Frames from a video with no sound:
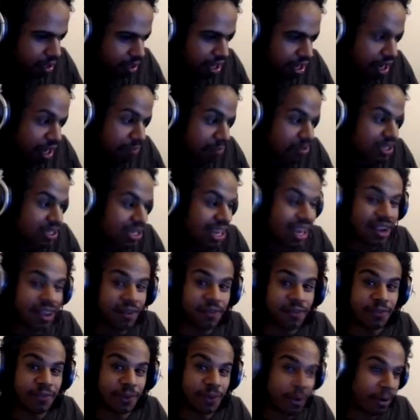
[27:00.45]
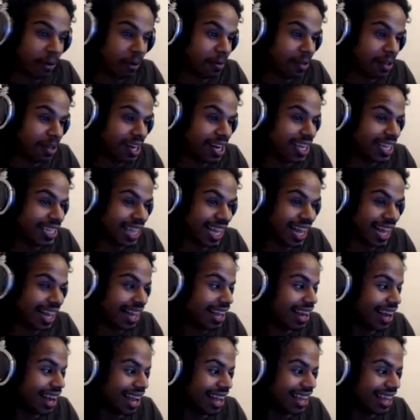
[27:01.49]
I'm saying fork with an
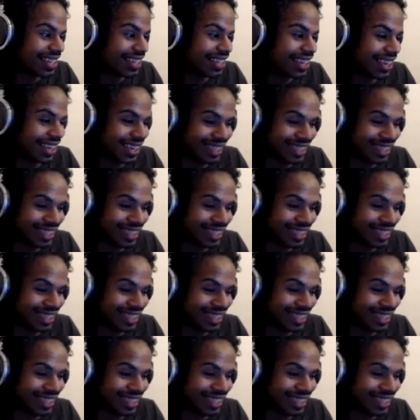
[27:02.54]
Italian accent.